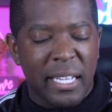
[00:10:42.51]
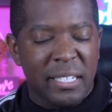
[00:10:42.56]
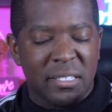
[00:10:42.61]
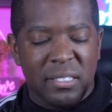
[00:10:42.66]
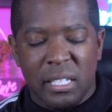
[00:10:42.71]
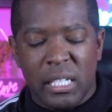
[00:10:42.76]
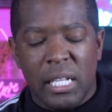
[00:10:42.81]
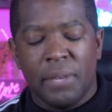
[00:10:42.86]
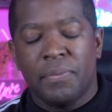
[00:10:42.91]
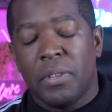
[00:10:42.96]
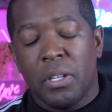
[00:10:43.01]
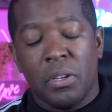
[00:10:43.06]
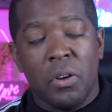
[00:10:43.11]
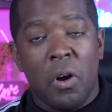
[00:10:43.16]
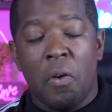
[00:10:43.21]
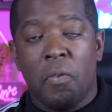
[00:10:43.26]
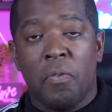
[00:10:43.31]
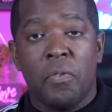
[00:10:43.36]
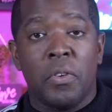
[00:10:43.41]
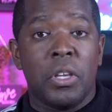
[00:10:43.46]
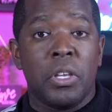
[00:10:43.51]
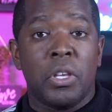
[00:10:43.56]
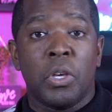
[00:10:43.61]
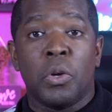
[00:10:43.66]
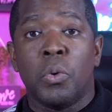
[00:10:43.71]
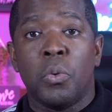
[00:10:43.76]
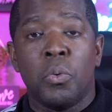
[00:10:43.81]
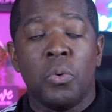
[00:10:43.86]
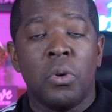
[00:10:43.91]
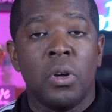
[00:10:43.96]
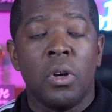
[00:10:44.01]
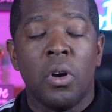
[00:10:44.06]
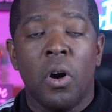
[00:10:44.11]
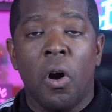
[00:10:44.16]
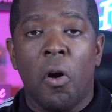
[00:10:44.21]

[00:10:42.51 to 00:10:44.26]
that's lifted off of you,